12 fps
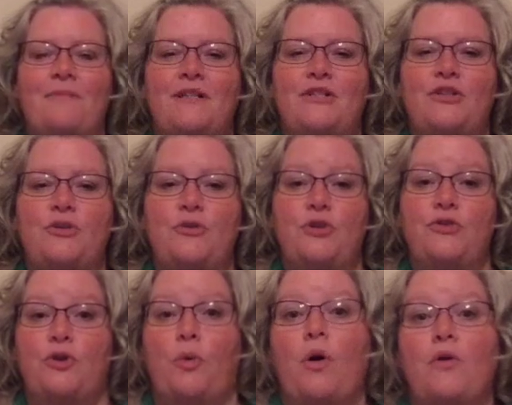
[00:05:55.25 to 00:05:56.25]
to use a
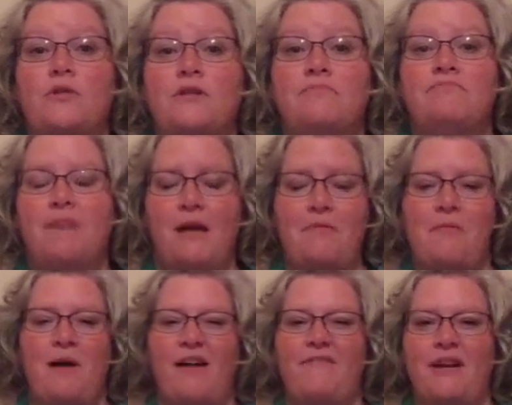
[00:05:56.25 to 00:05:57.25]
quote, maybe
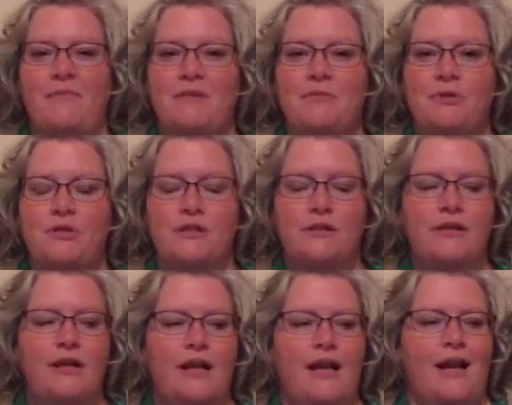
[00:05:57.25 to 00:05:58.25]
by a famous person.
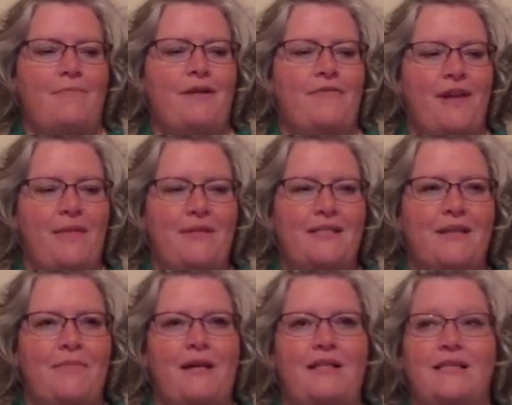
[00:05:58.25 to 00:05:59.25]
And by famous, I
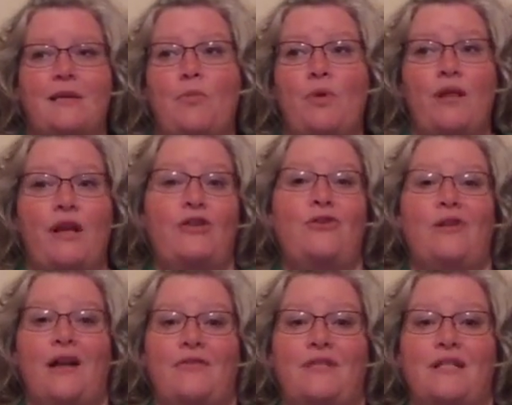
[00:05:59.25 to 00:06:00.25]
mean someone that you don't have to